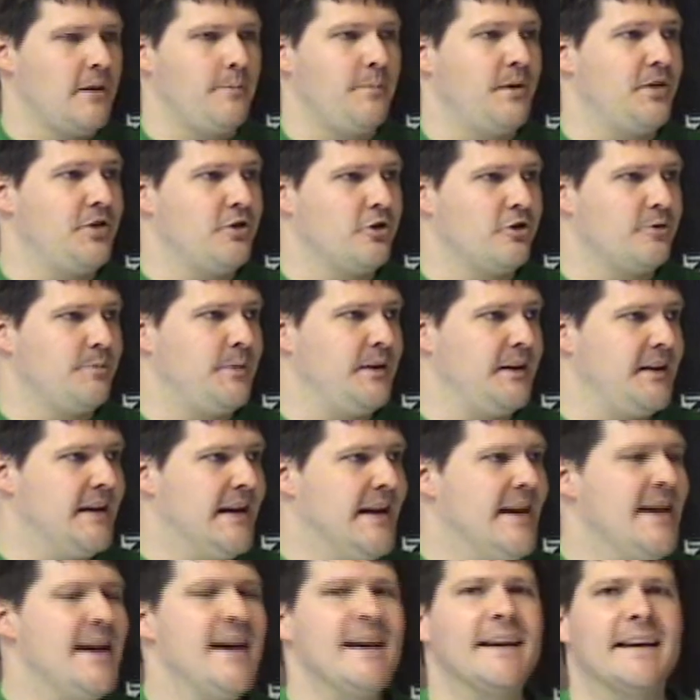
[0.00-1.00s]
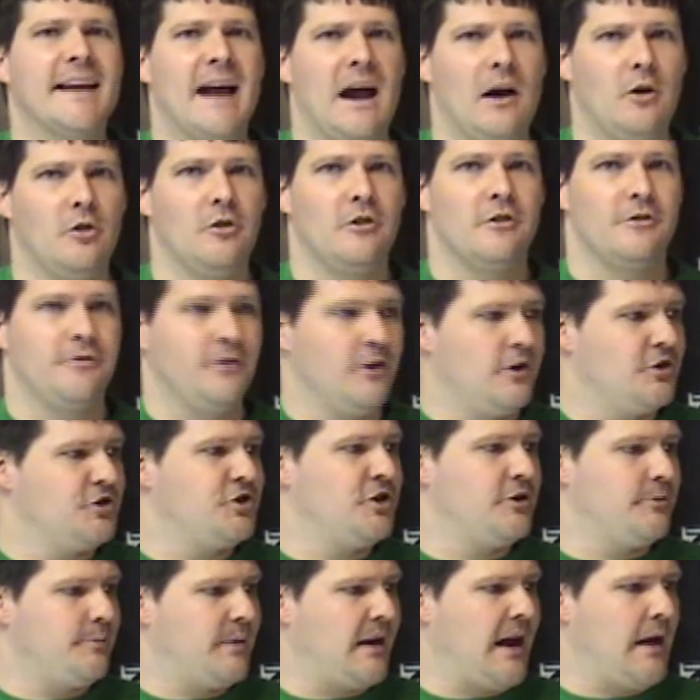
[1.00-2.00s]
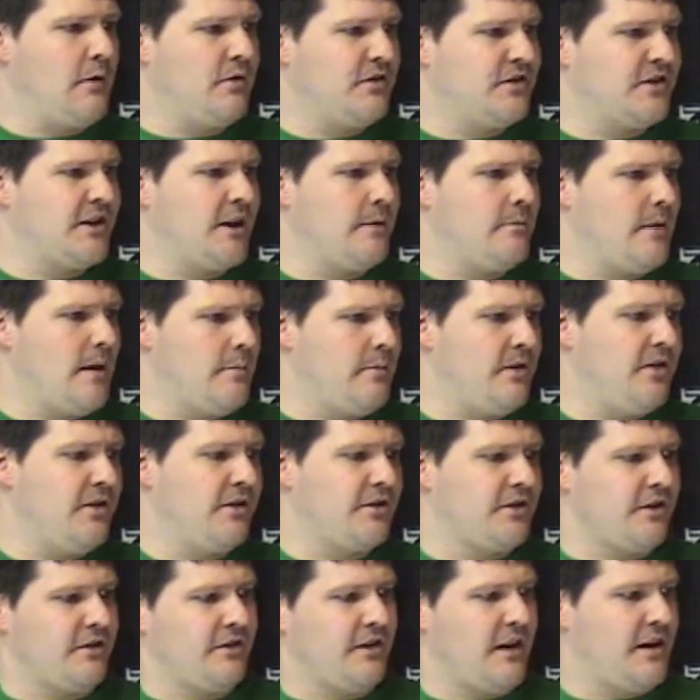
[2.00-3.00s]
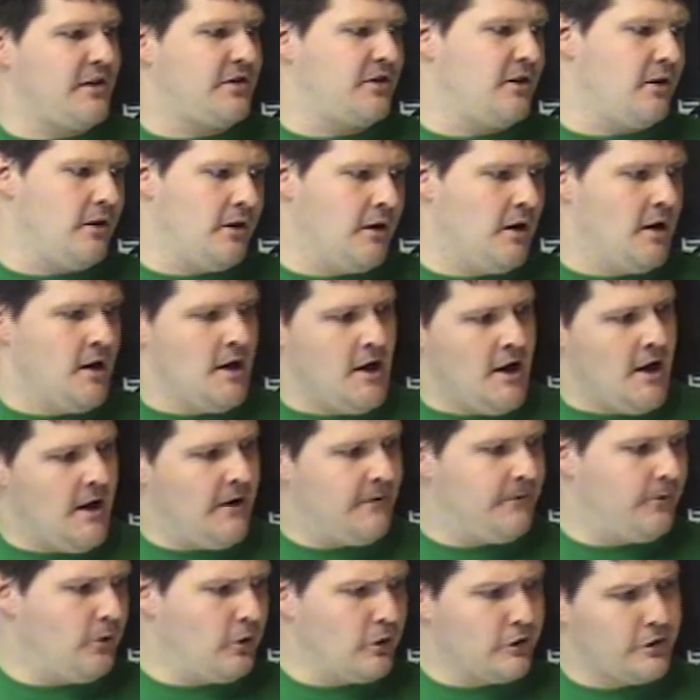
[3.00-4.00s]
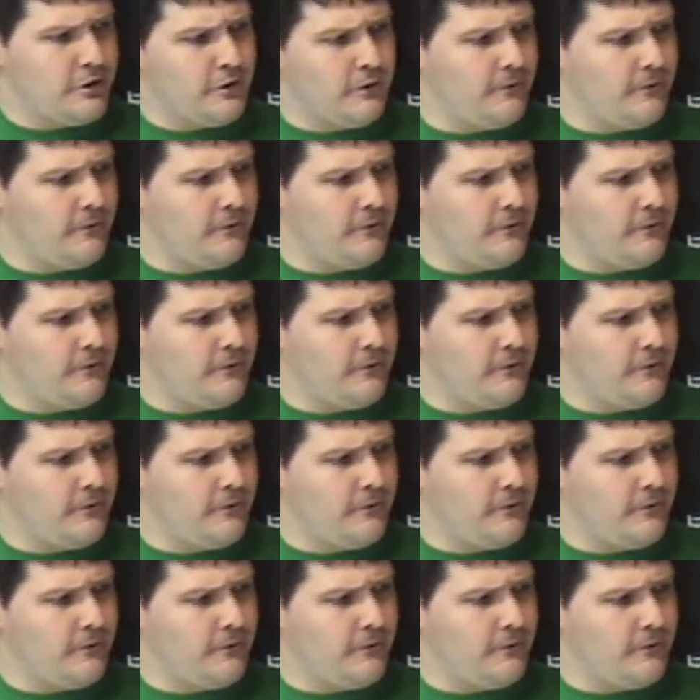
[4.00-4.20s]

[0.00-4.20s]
But there's been countless versions. But I would say maybe this is like the fourth or